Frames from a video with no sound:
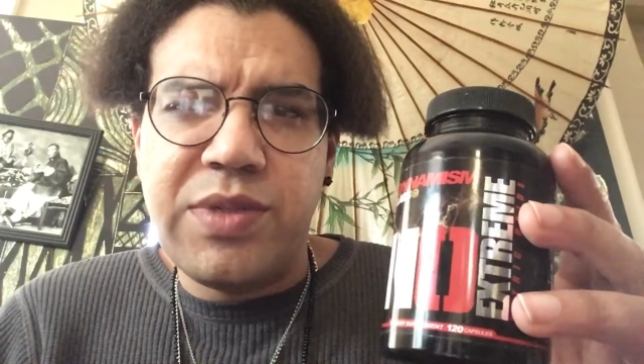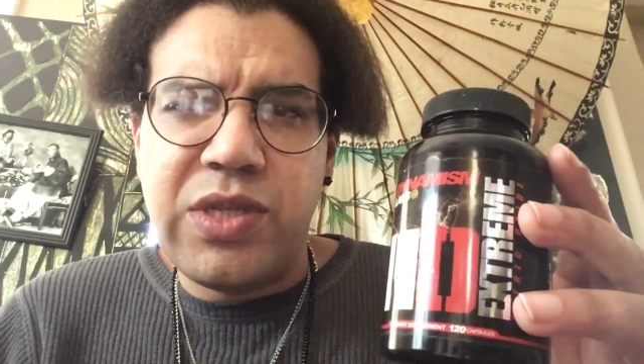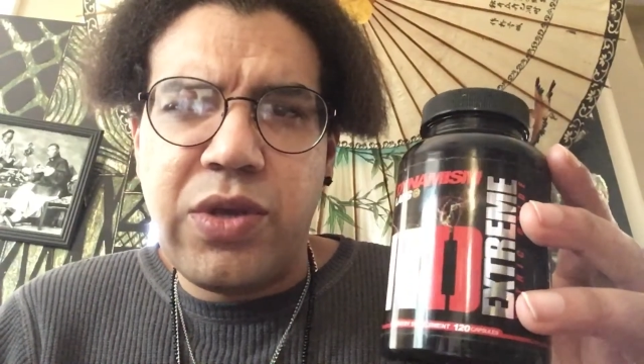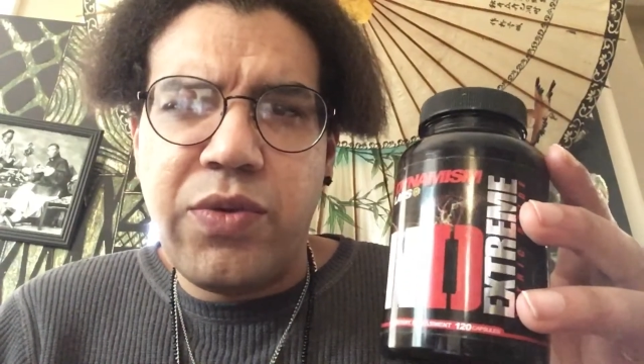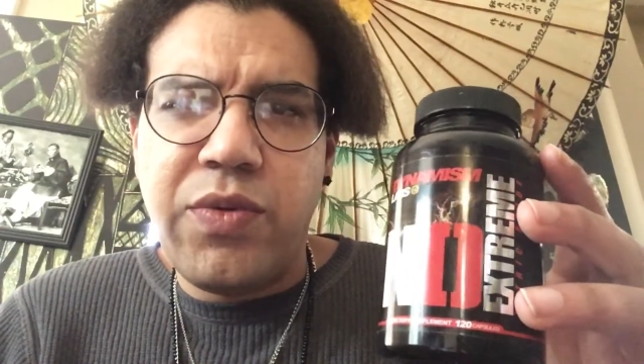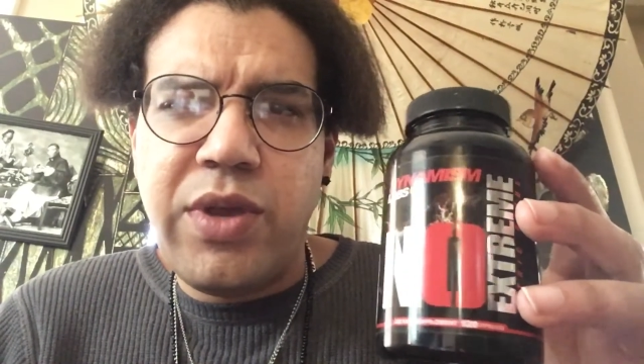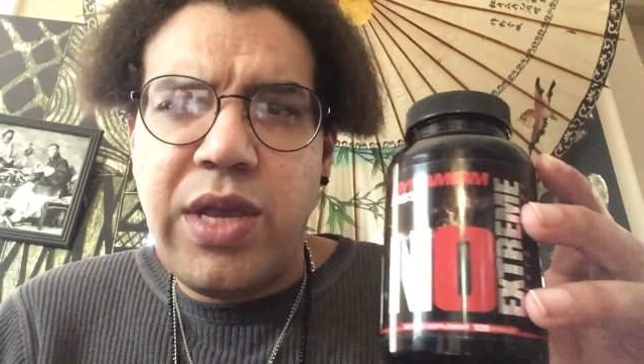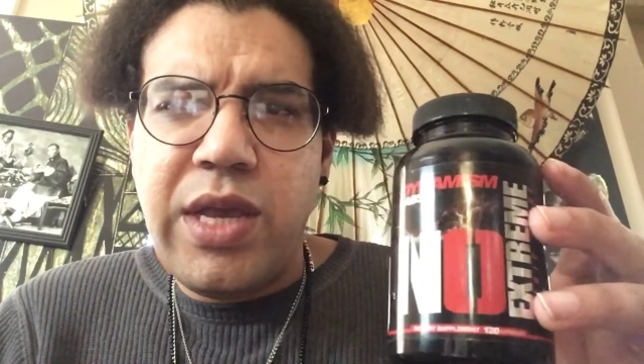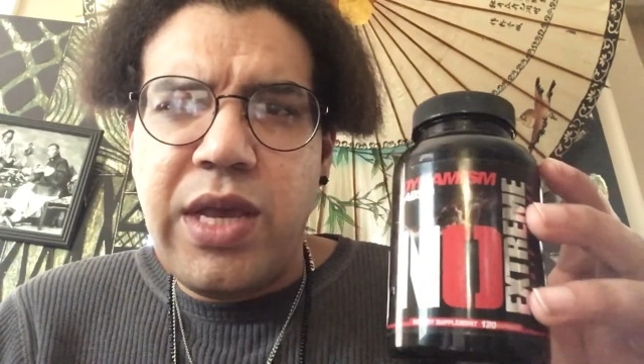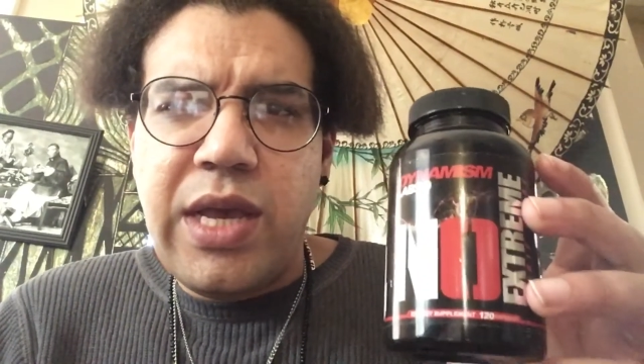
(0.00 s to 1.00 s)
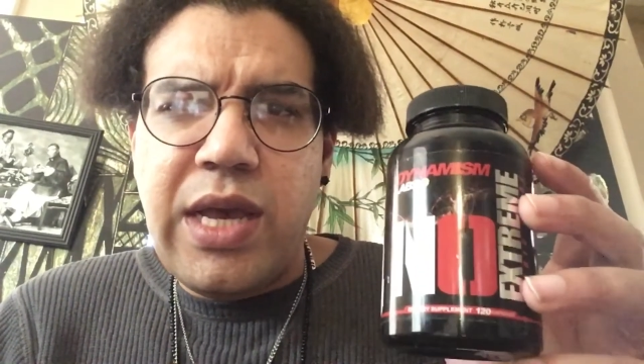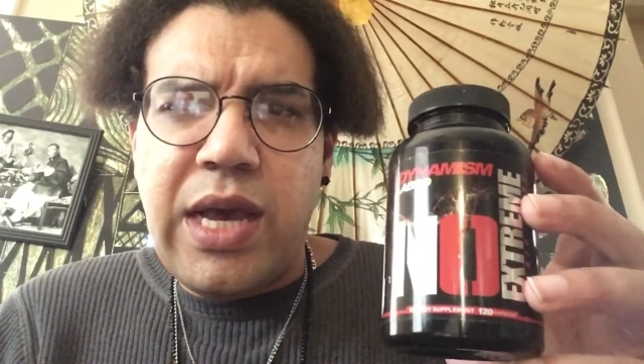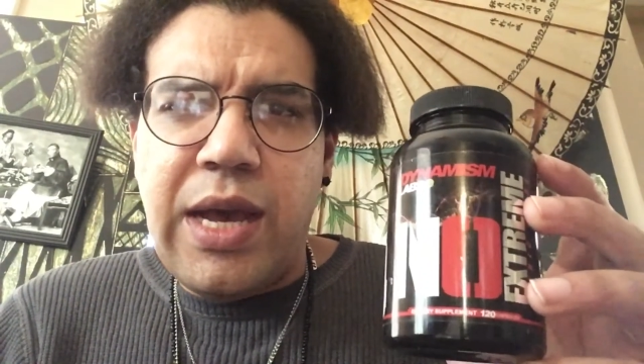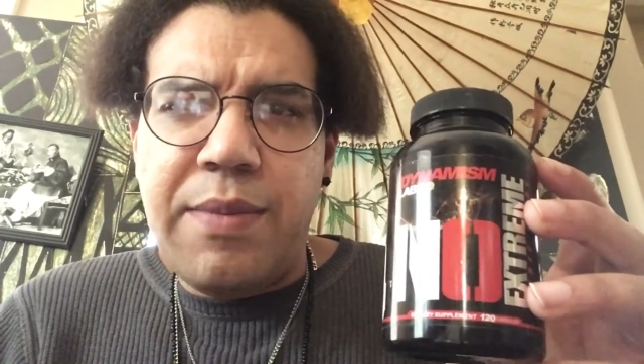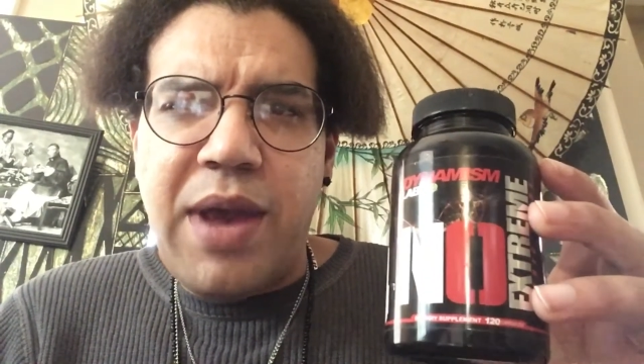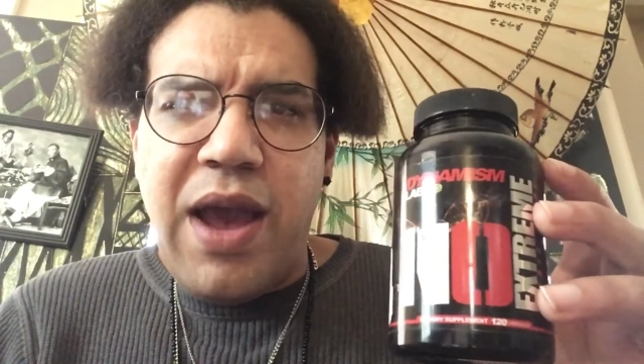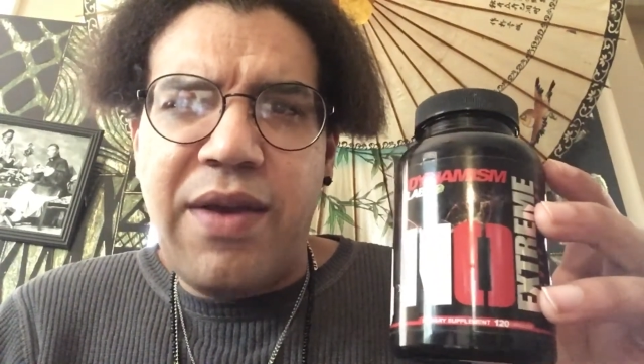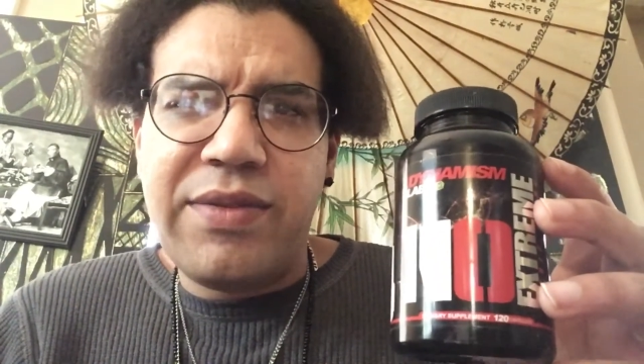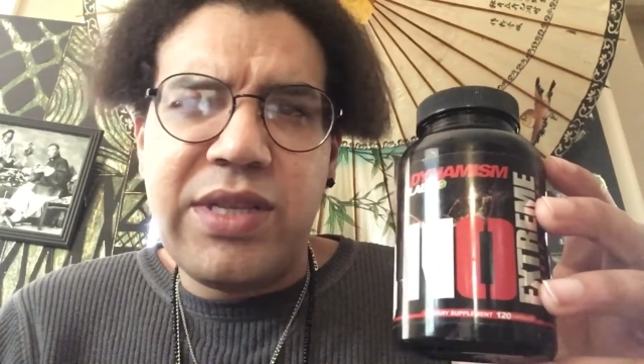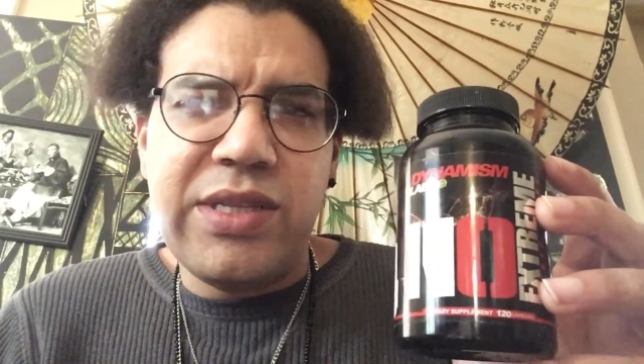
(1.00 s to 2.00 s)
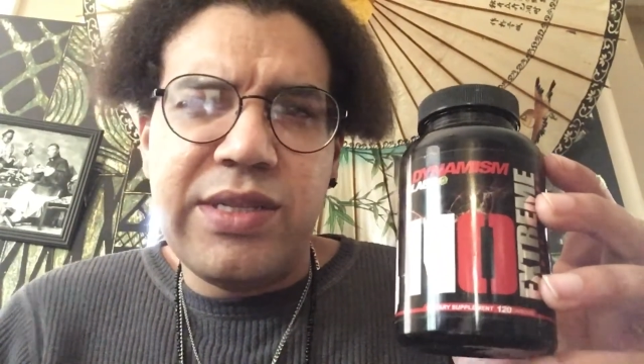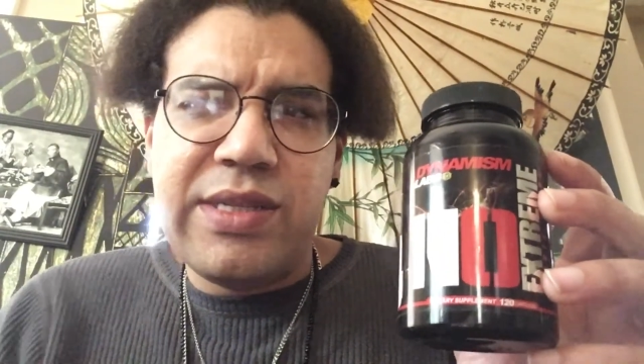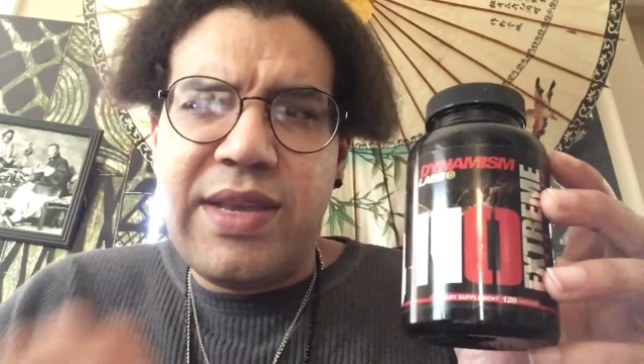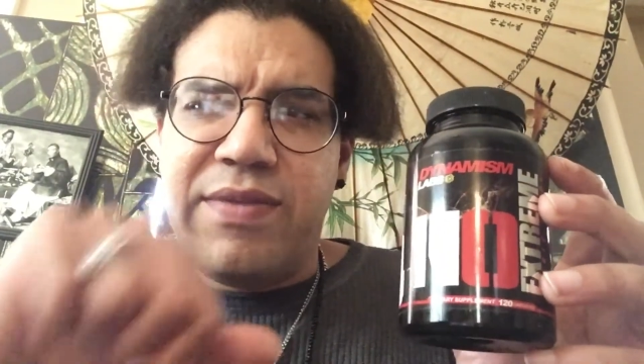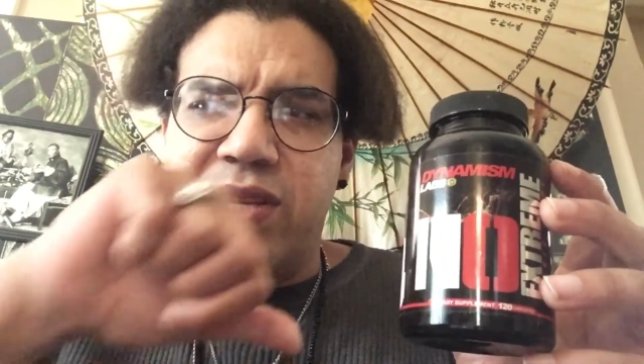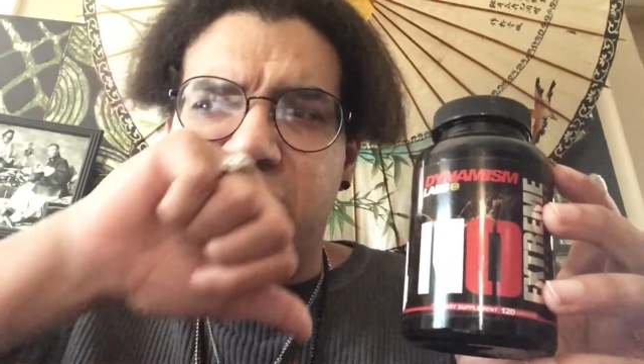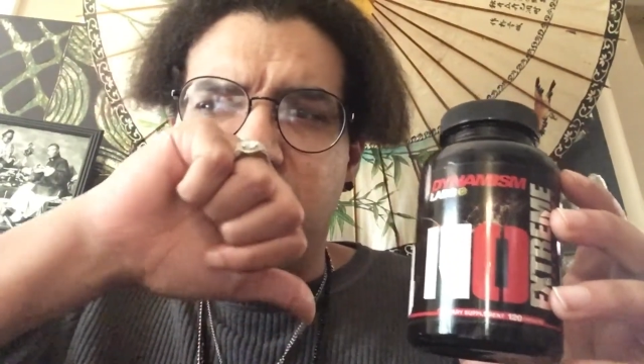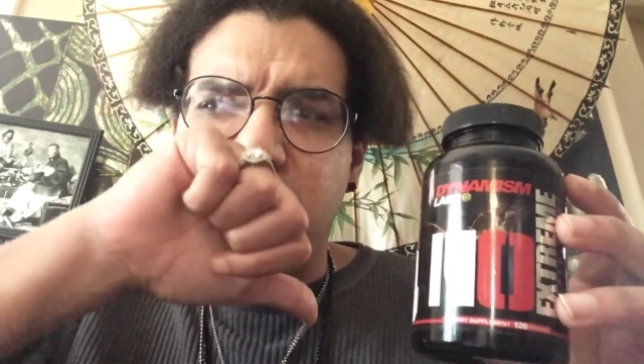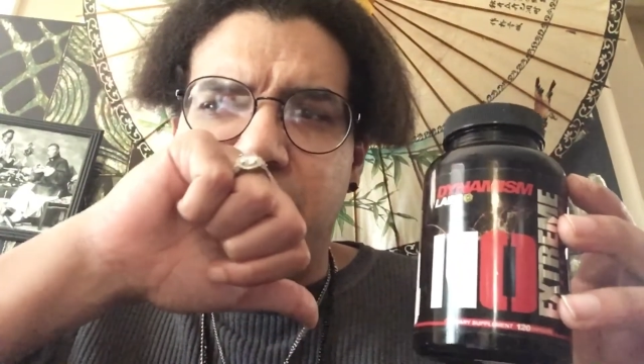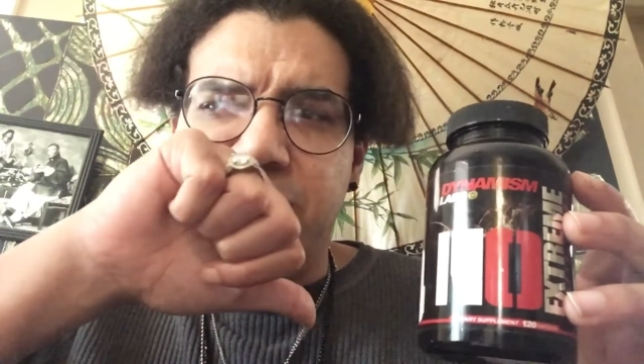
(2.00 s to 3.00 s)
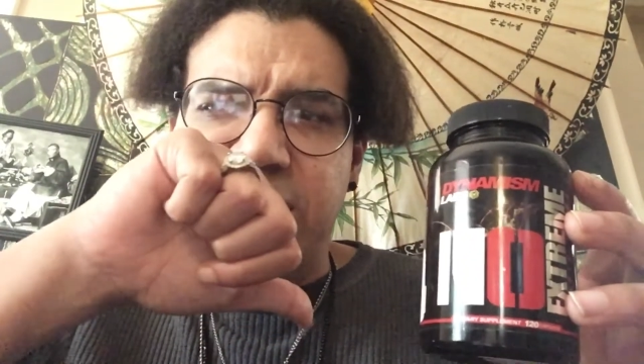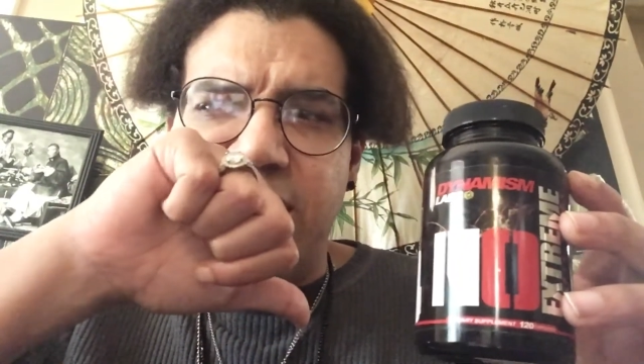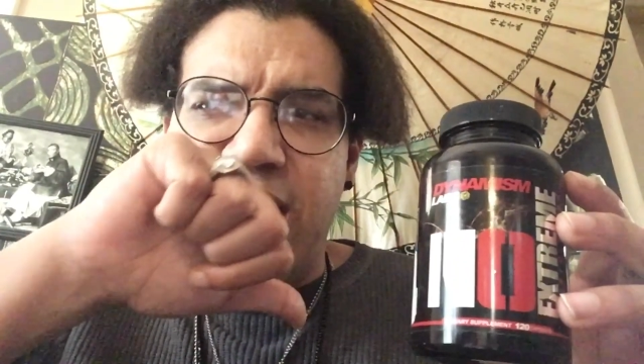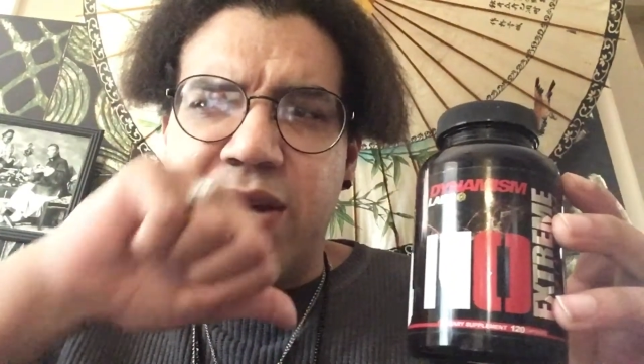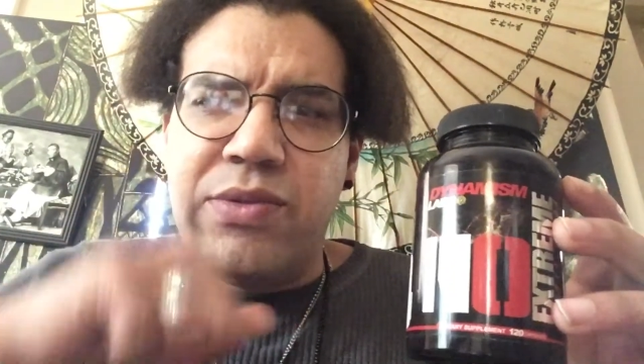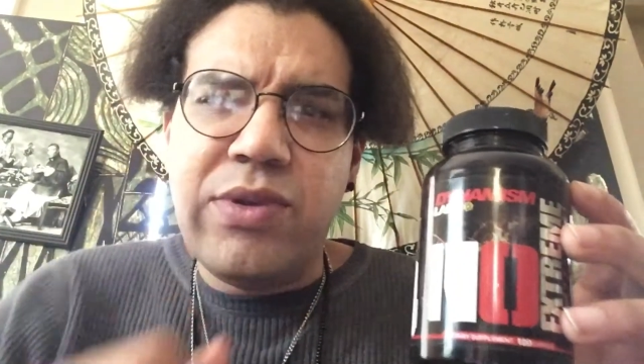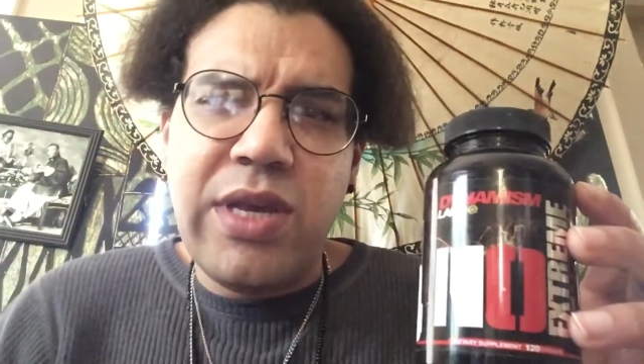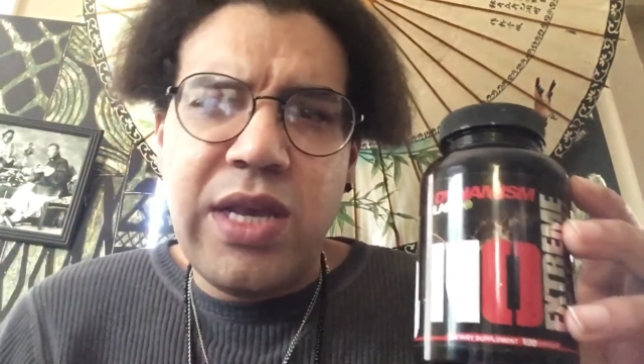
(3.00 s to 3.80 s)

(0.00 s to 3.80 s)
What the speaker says: So I have to give this a thumbs down.